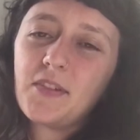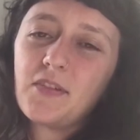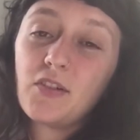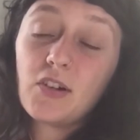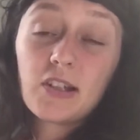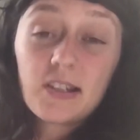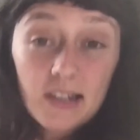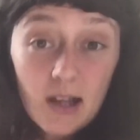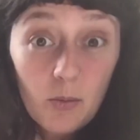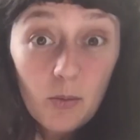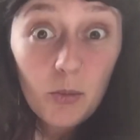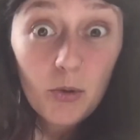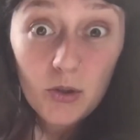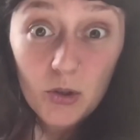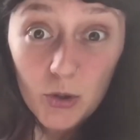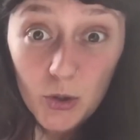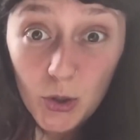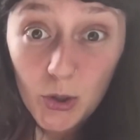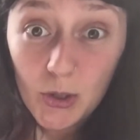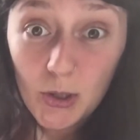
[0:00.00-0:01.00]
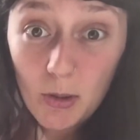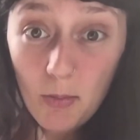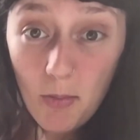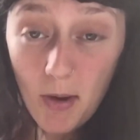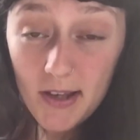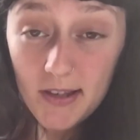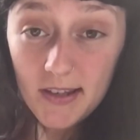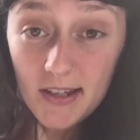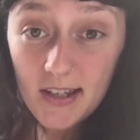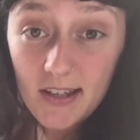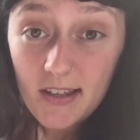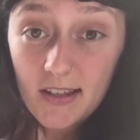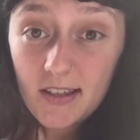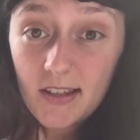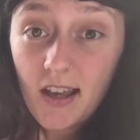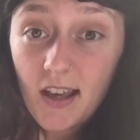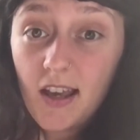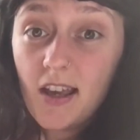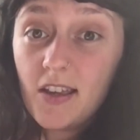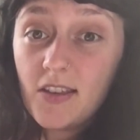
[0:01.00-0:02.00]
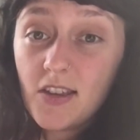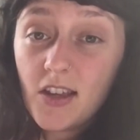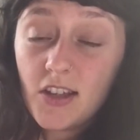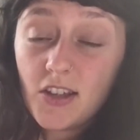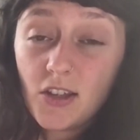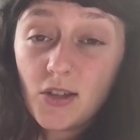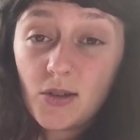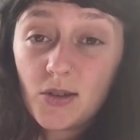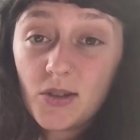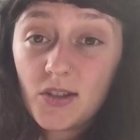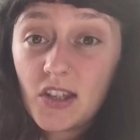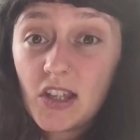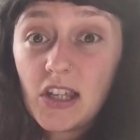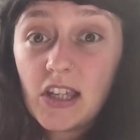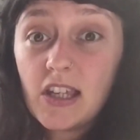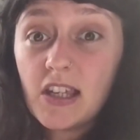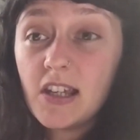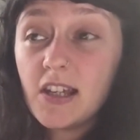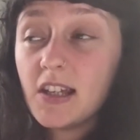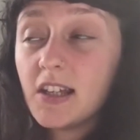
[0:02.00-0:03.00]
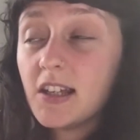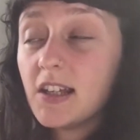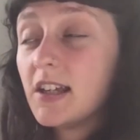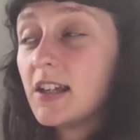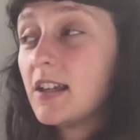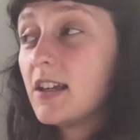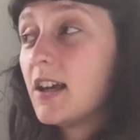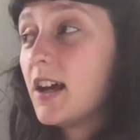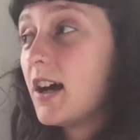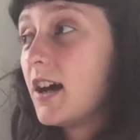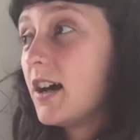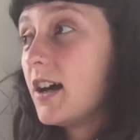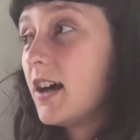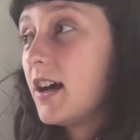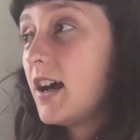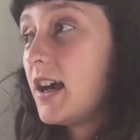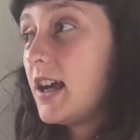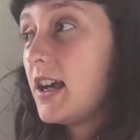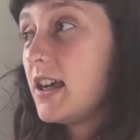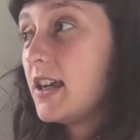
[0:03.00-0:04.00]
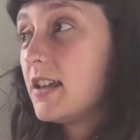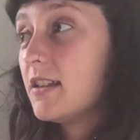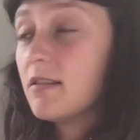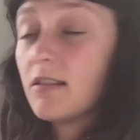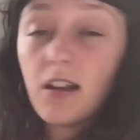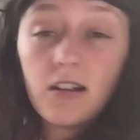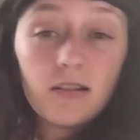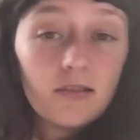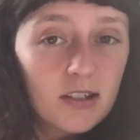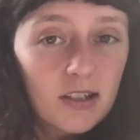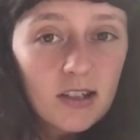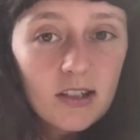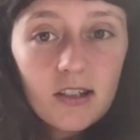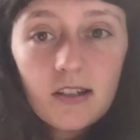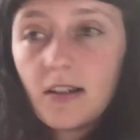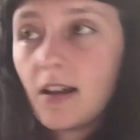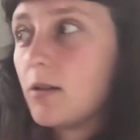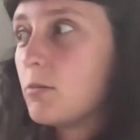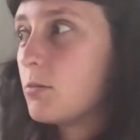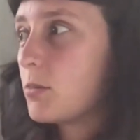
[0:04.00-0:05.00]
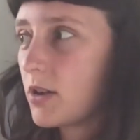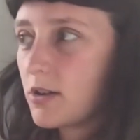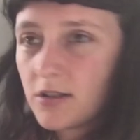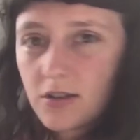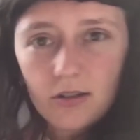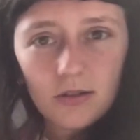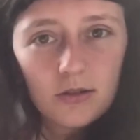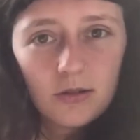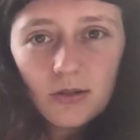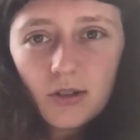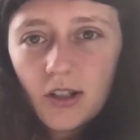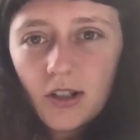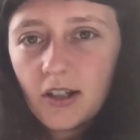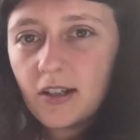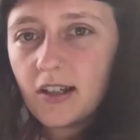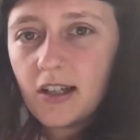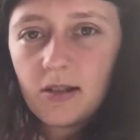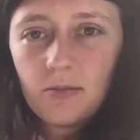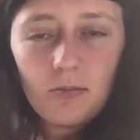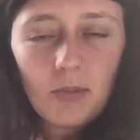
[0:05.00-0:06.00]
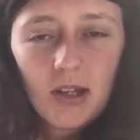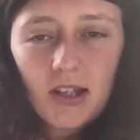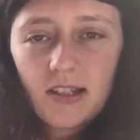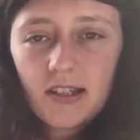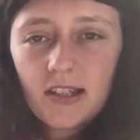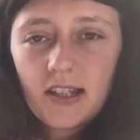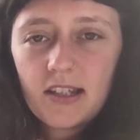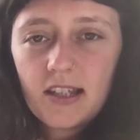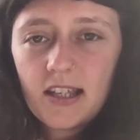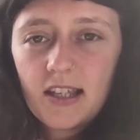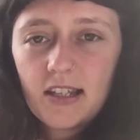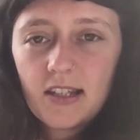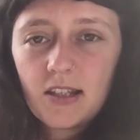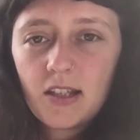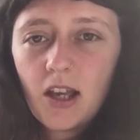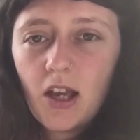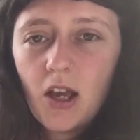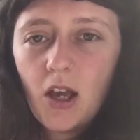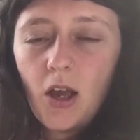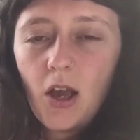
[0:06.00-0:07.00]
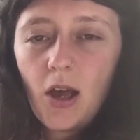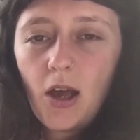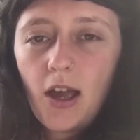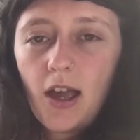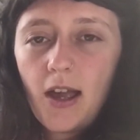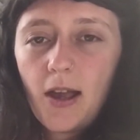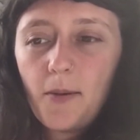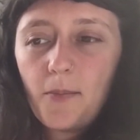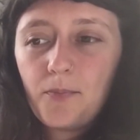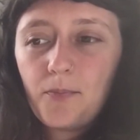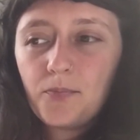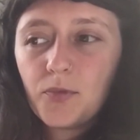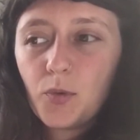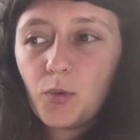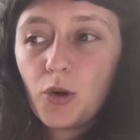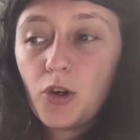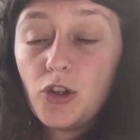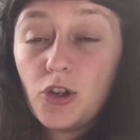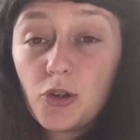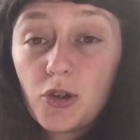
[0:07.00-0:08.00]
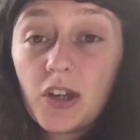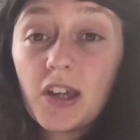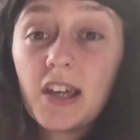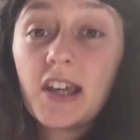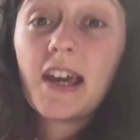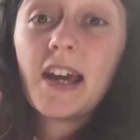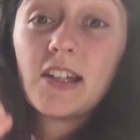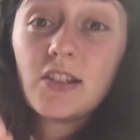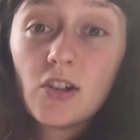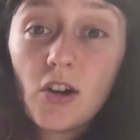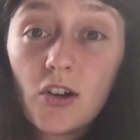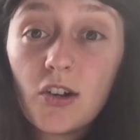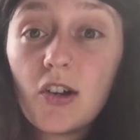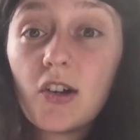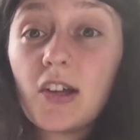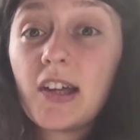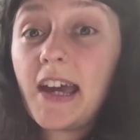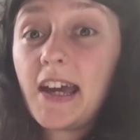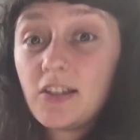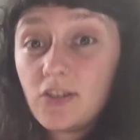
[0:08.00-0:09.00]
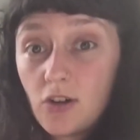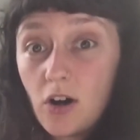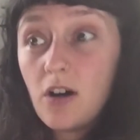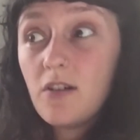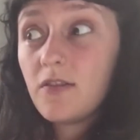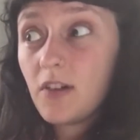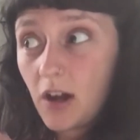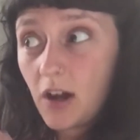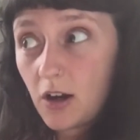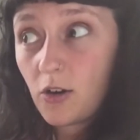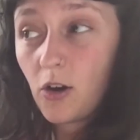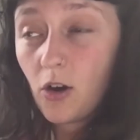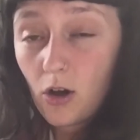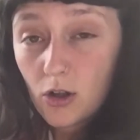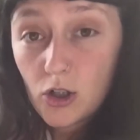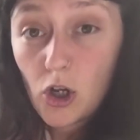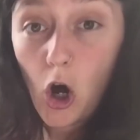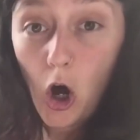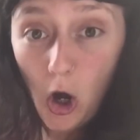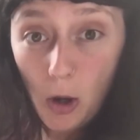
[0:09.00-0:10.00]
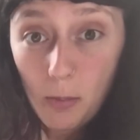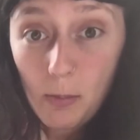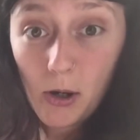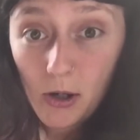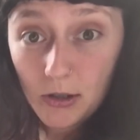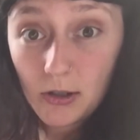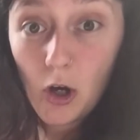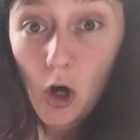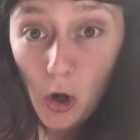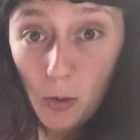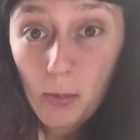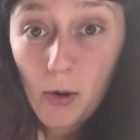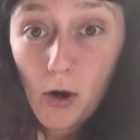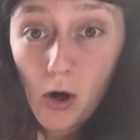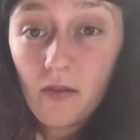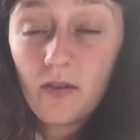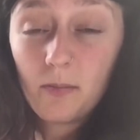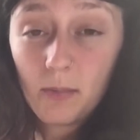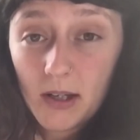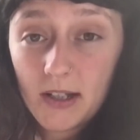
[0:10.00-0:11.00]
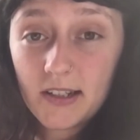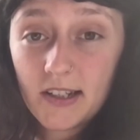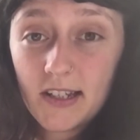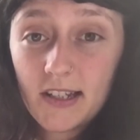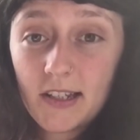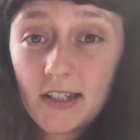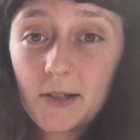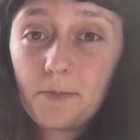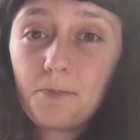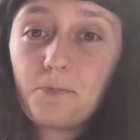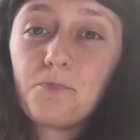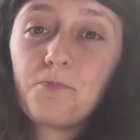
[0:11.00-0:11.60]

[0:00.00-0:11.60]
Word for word: for example, the tour buses that you see in London and Barcelona and big cities um, where you can get on and get off are called hop on, hop off buses.